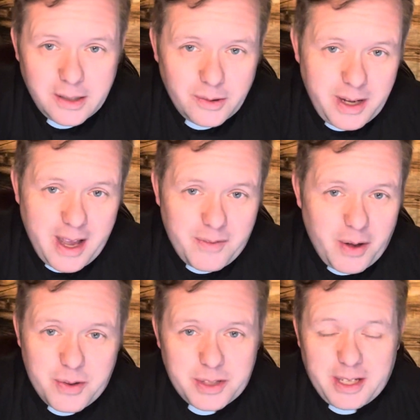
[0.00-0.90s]
We have
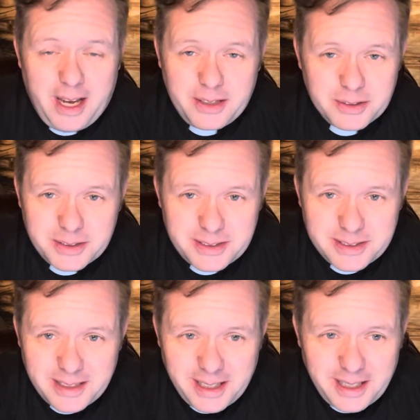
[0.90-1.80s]
other titles,
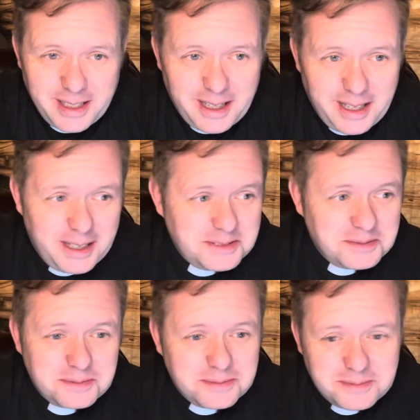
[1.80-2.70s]
uh,
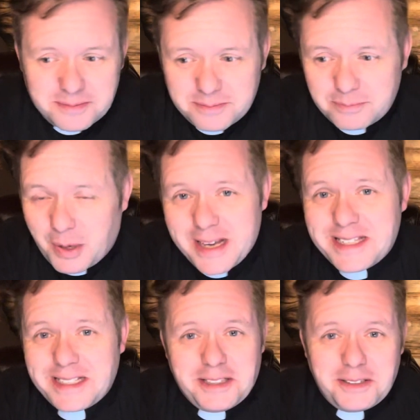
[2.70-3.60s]

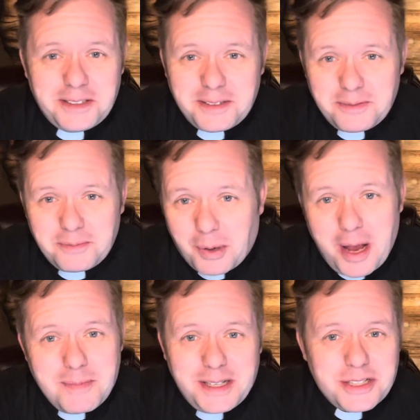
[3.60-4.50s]
president,
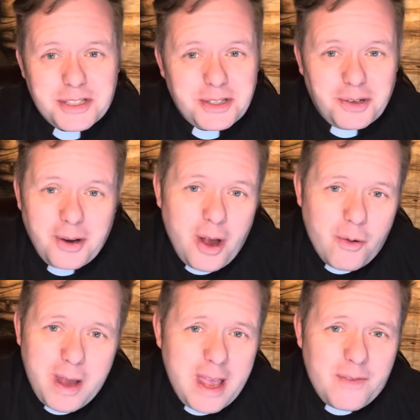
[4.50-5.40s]
prime minister.
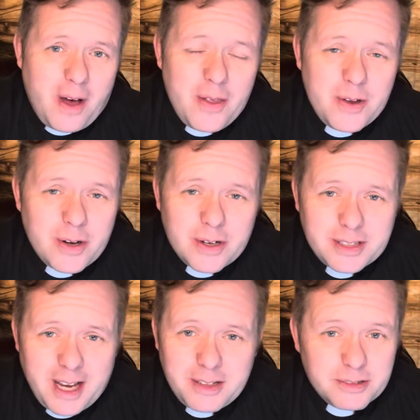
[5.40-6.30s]
We have other
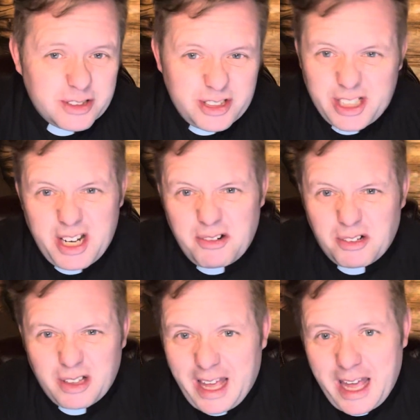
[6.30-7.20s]
titles,
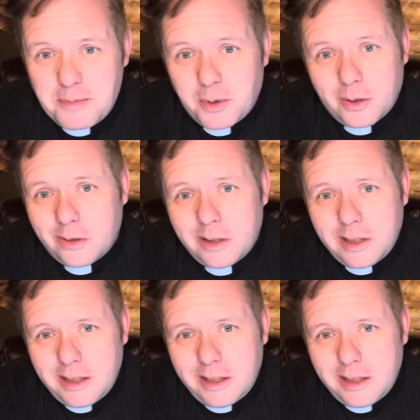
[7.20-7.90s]
general, admiral.